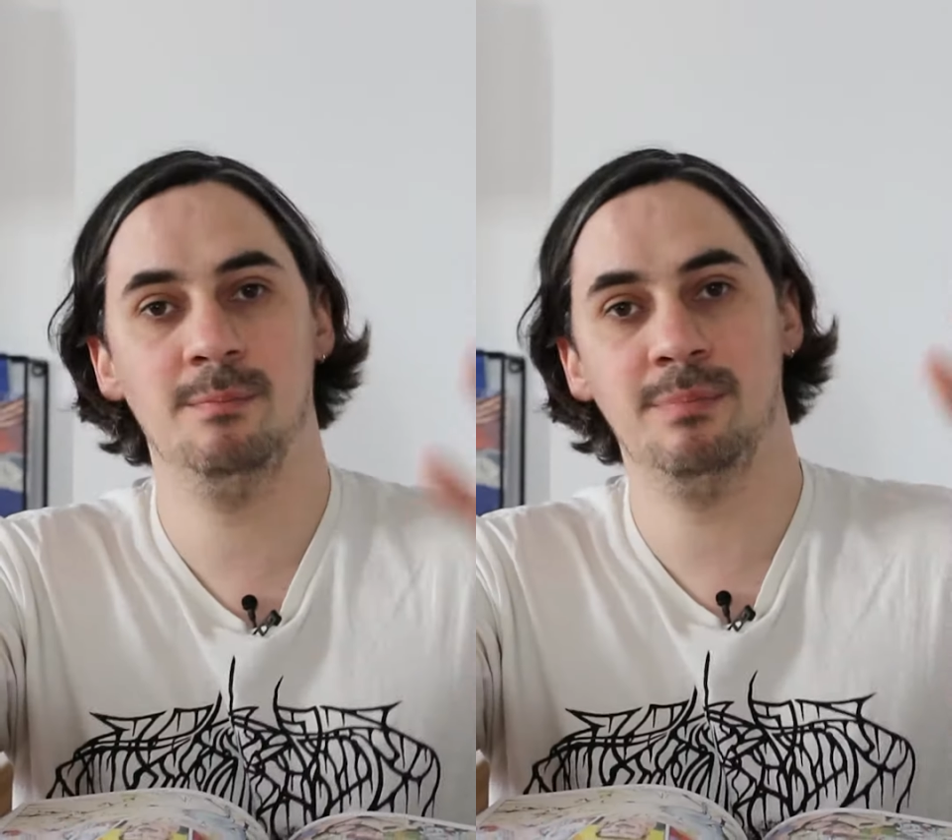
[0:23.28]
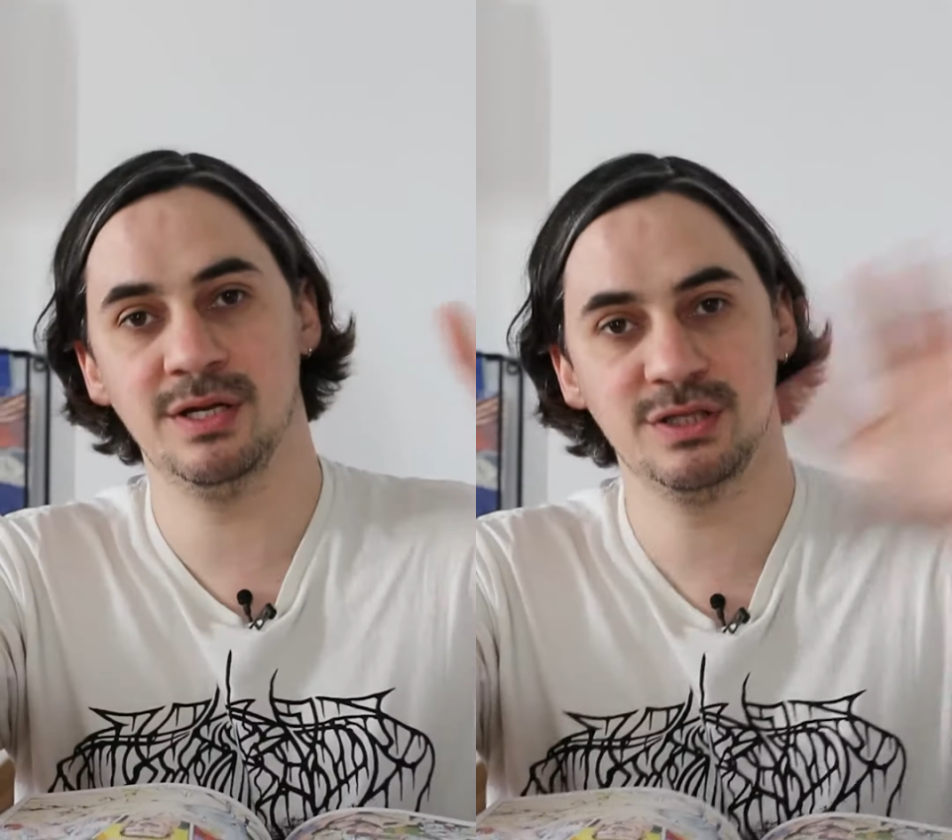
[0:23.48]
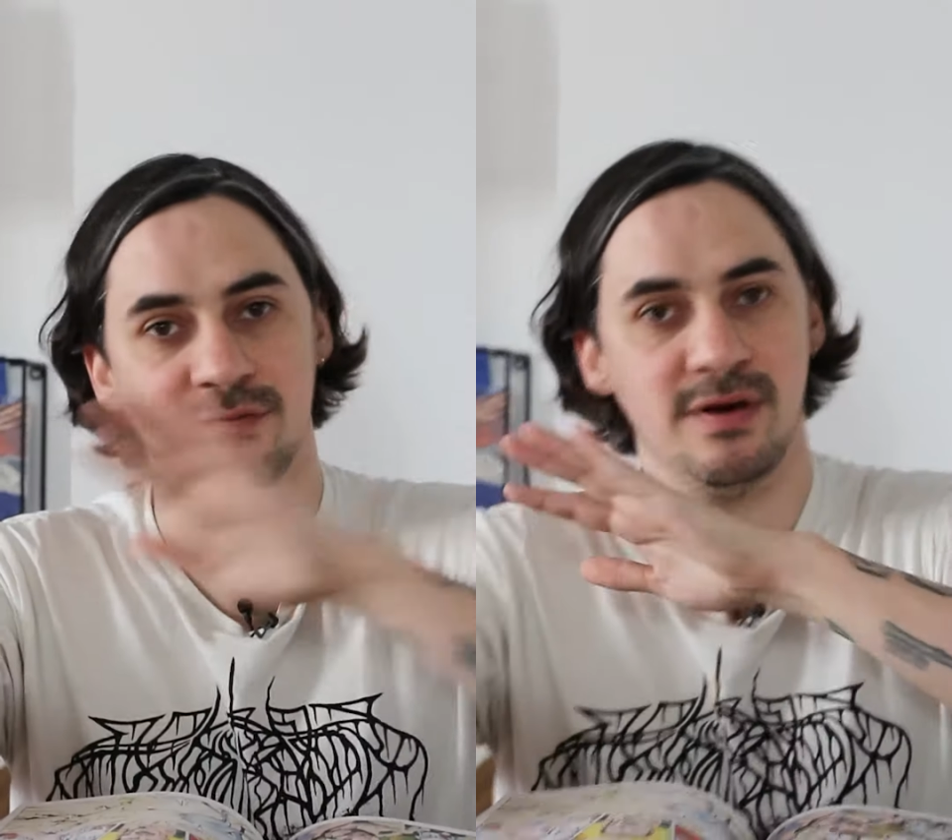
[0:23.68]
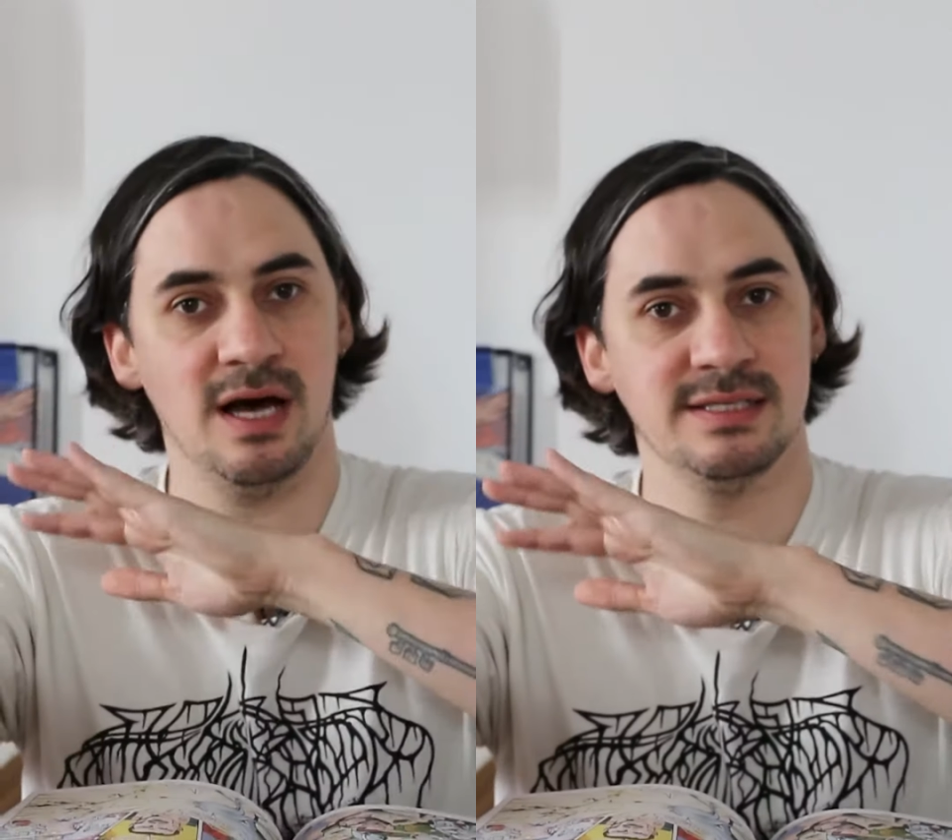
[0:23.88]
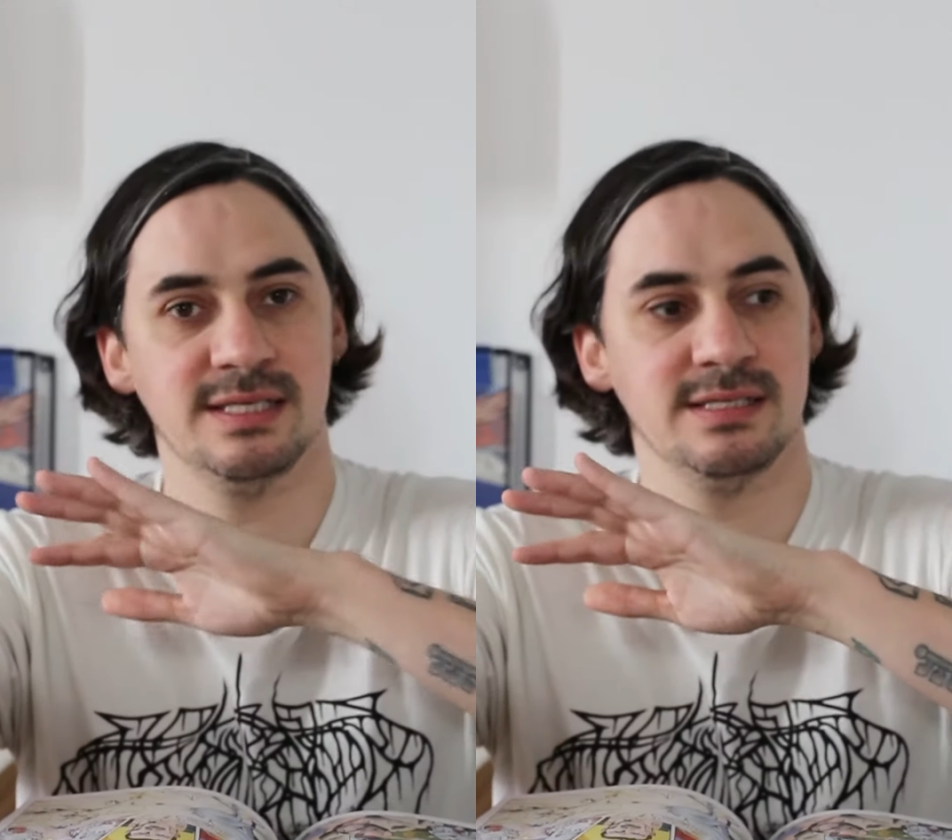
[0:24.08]
bunch of
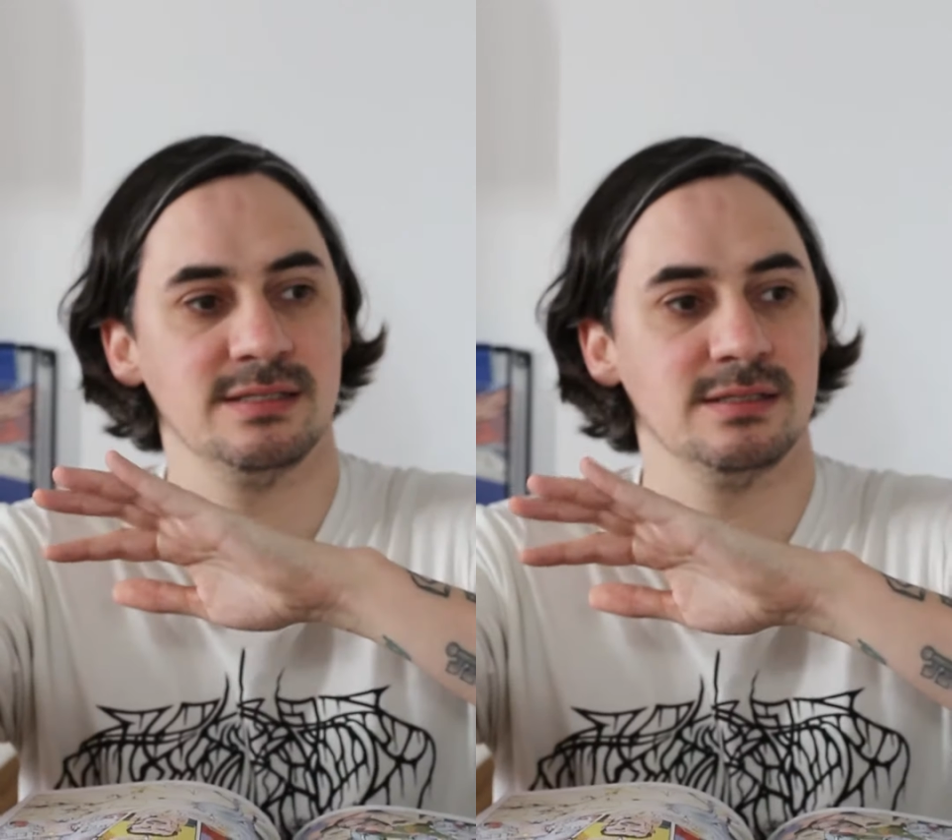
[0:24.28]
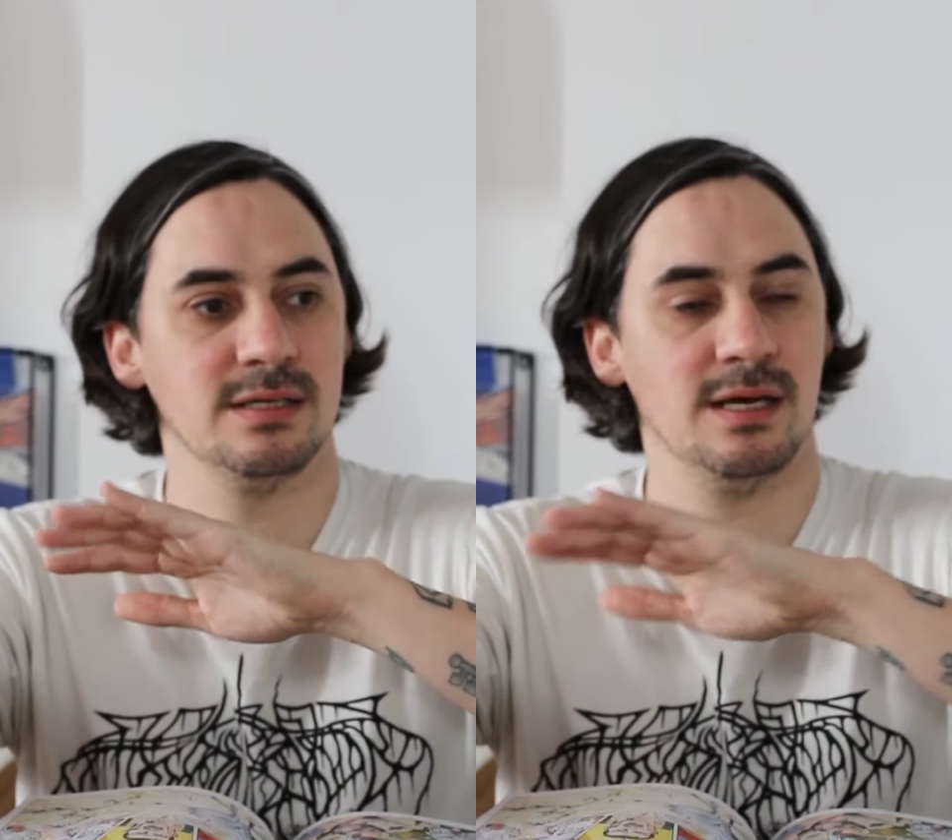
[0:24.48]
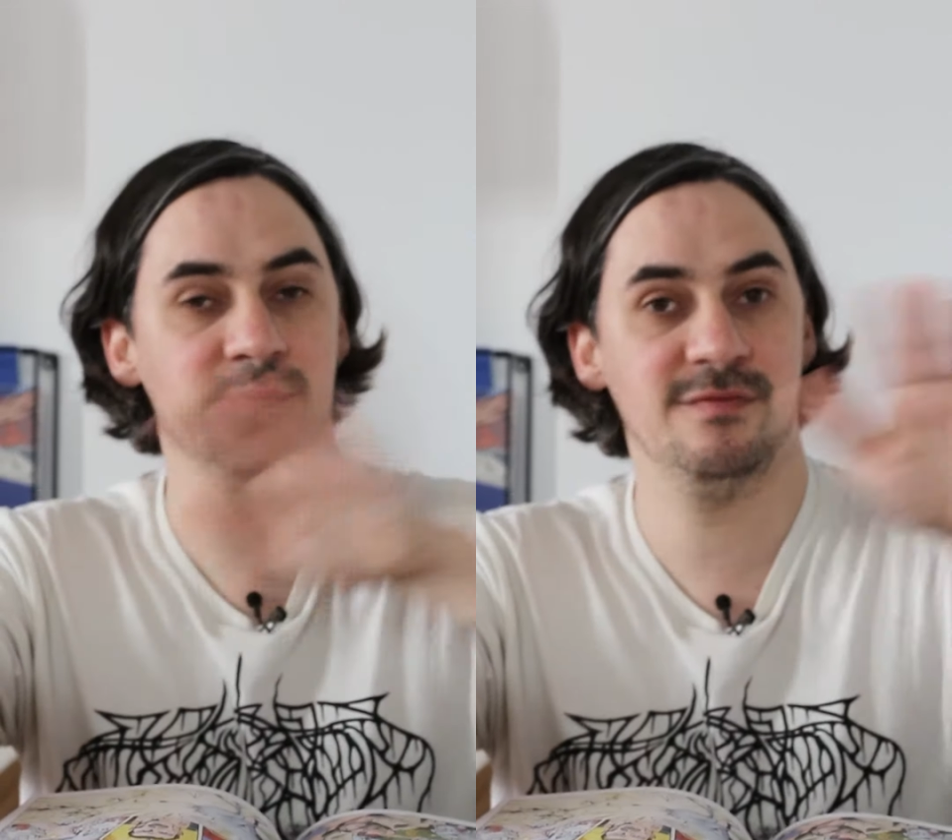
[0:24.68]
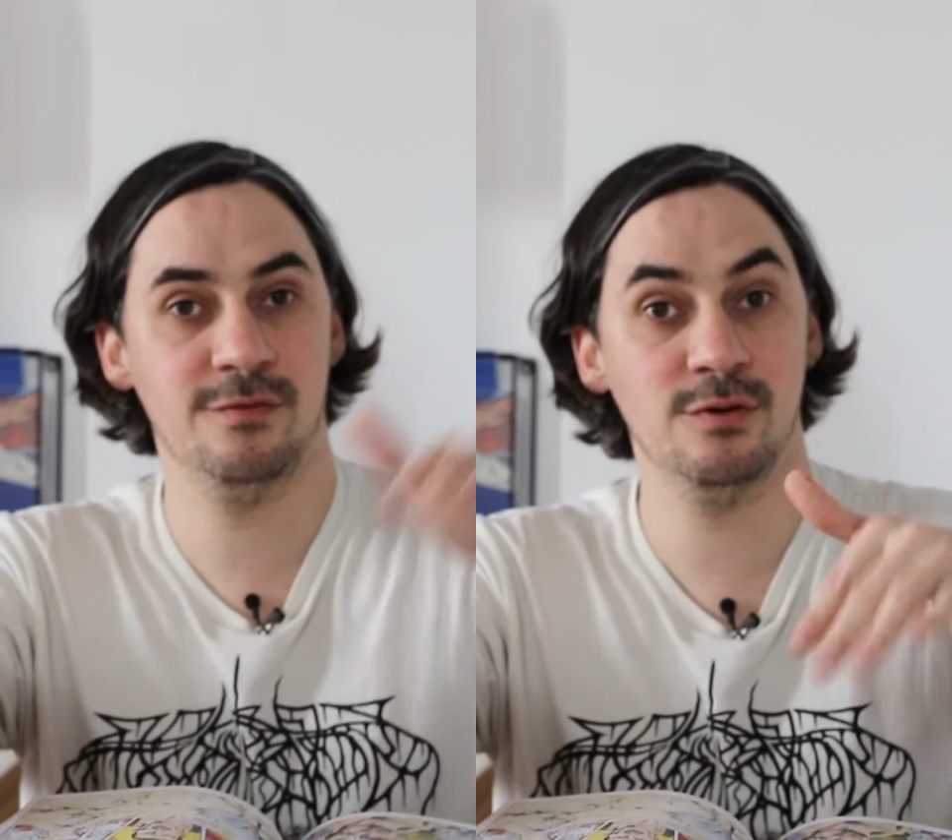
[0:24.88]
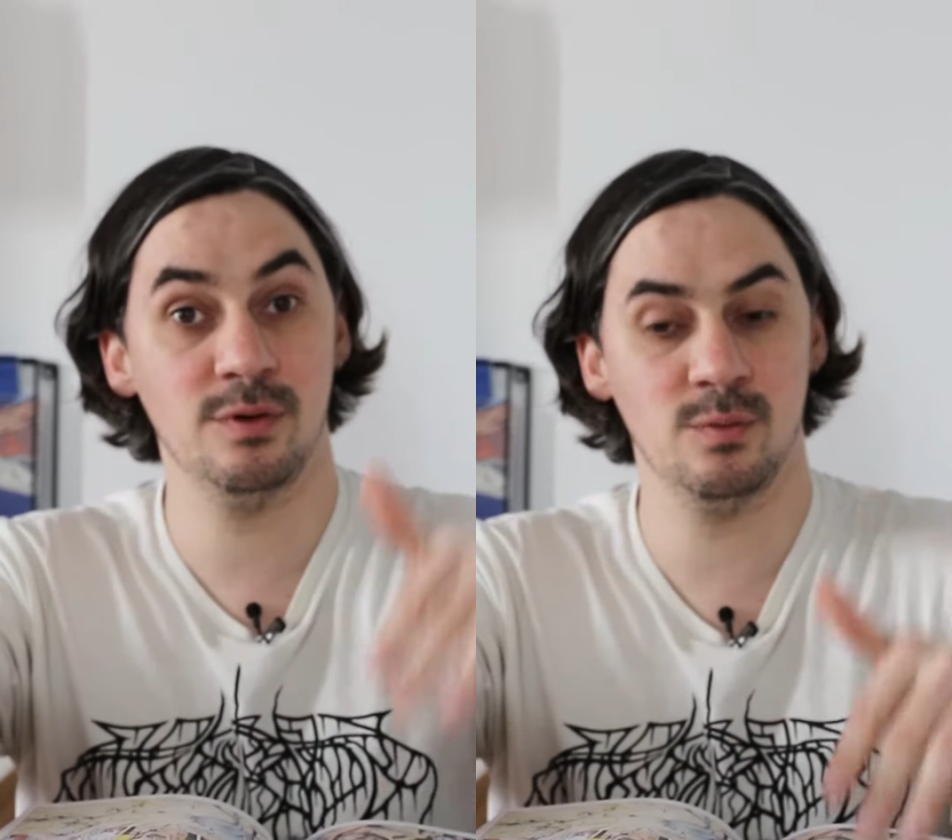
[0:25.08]
artists come
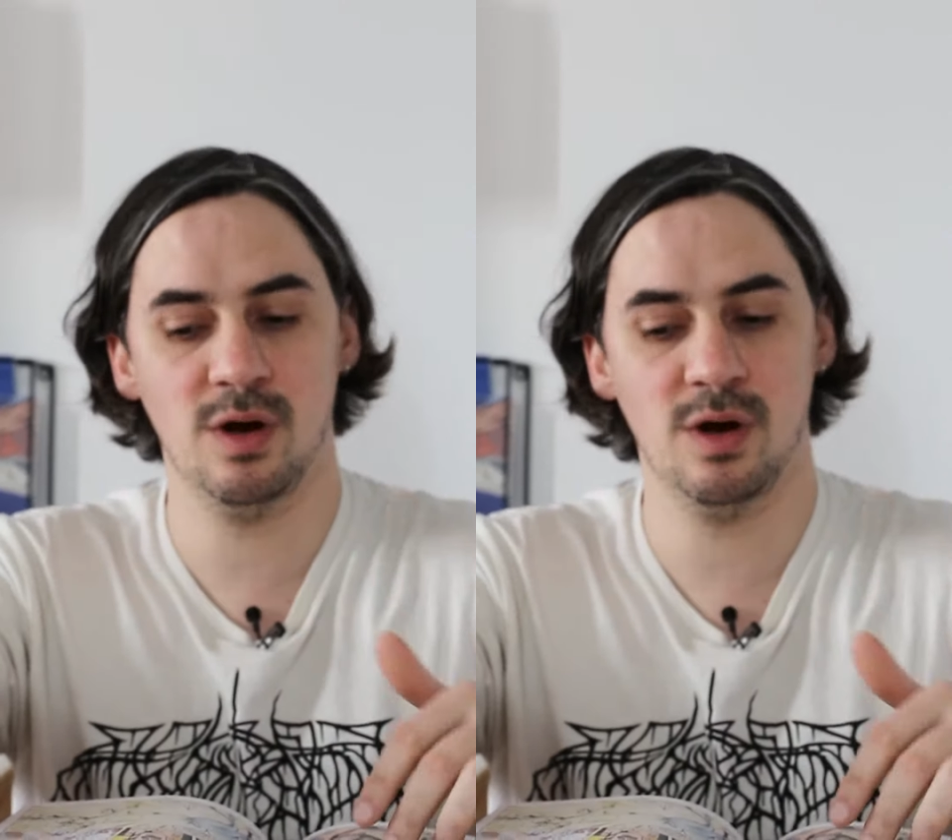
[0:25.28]
through and